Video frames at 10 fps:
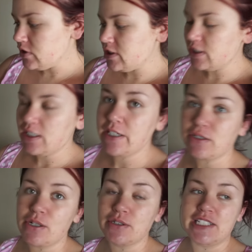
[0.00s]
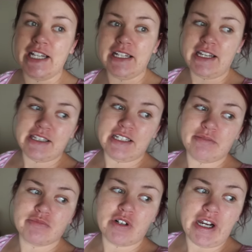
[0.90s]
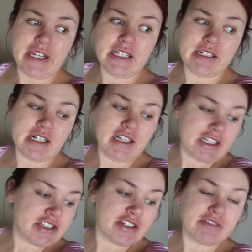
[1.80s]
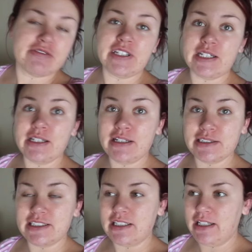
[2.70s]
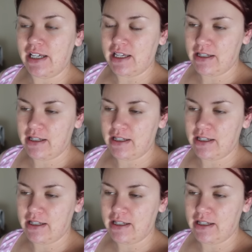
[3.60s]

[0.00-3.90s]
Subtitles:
took like all day, and then Mariah cluster-feeded until like,